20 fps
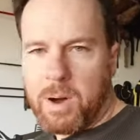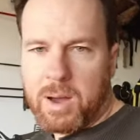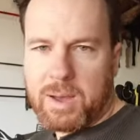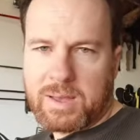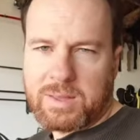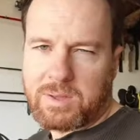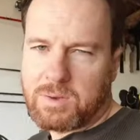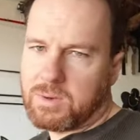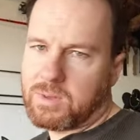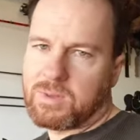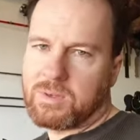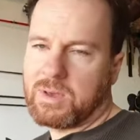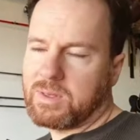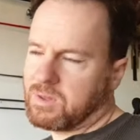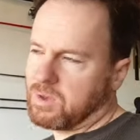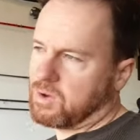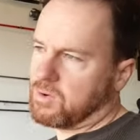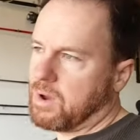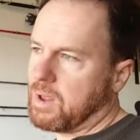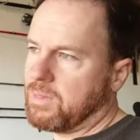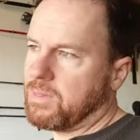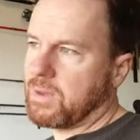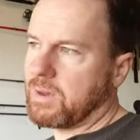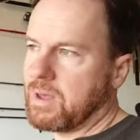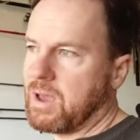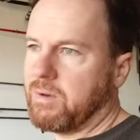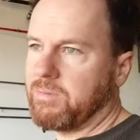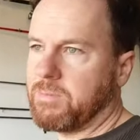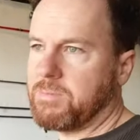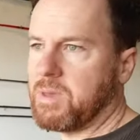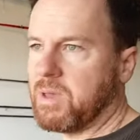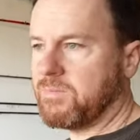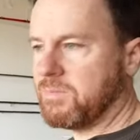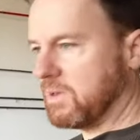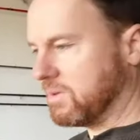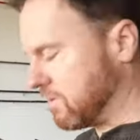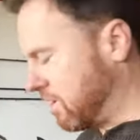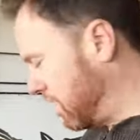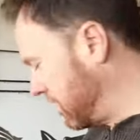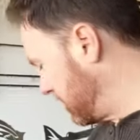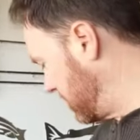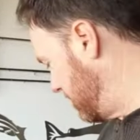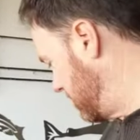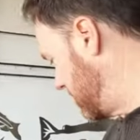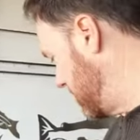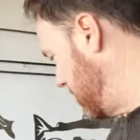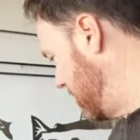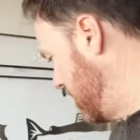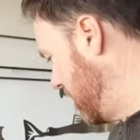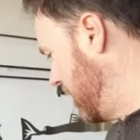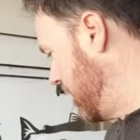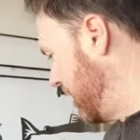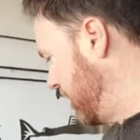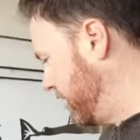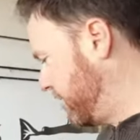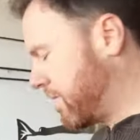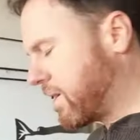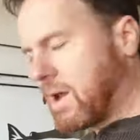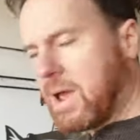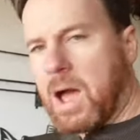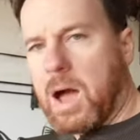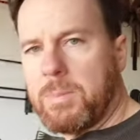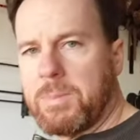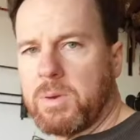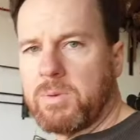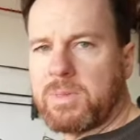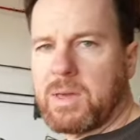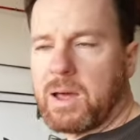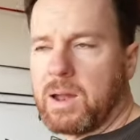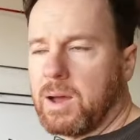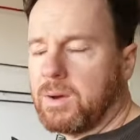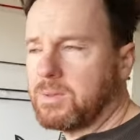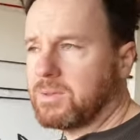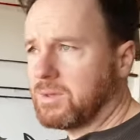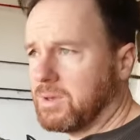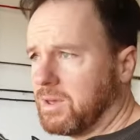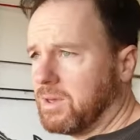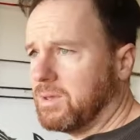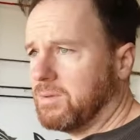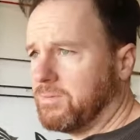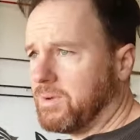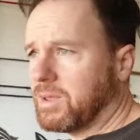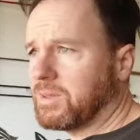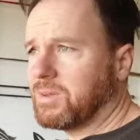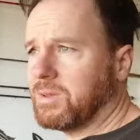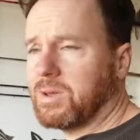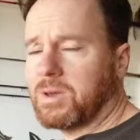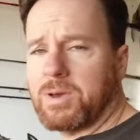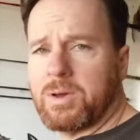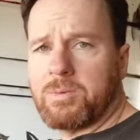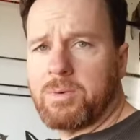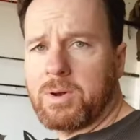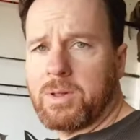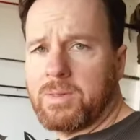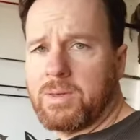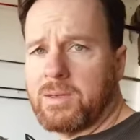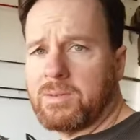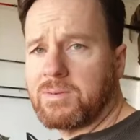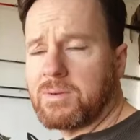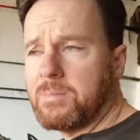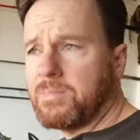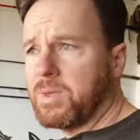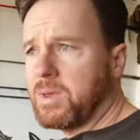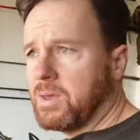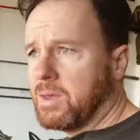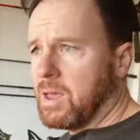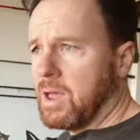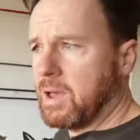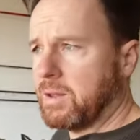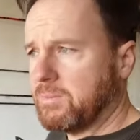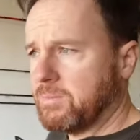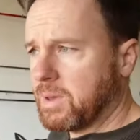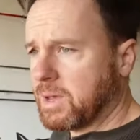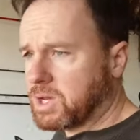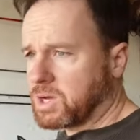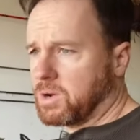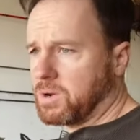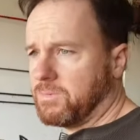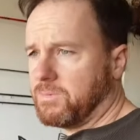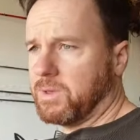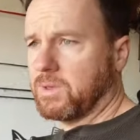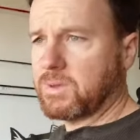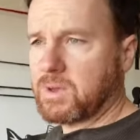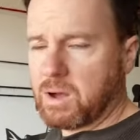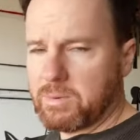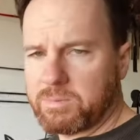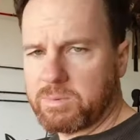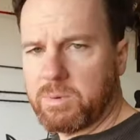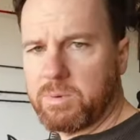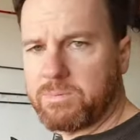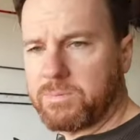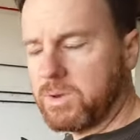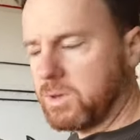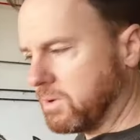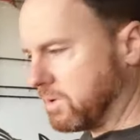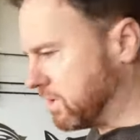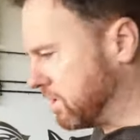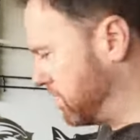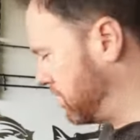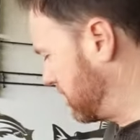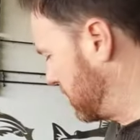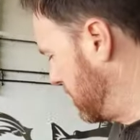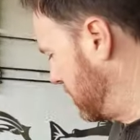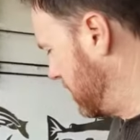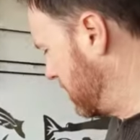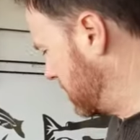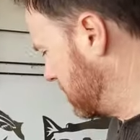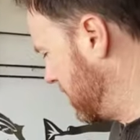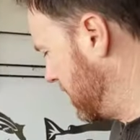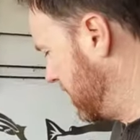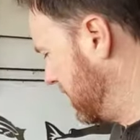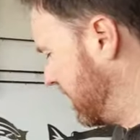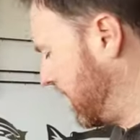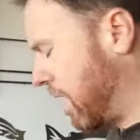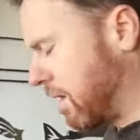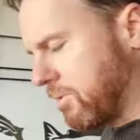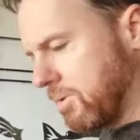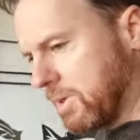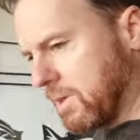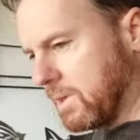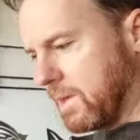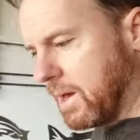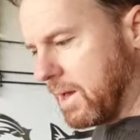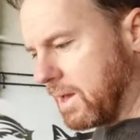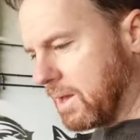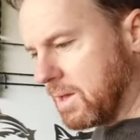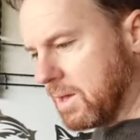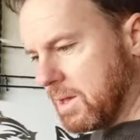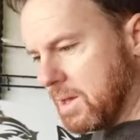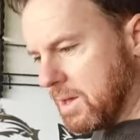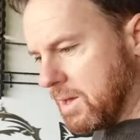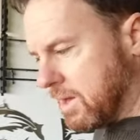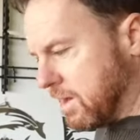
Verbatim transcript: pockets, so it's, it's a great thing to have. The PFD is awesome, so very happy with that. I would say invest in a good one of these and make sure it feels comfortable for you too. So this one I really like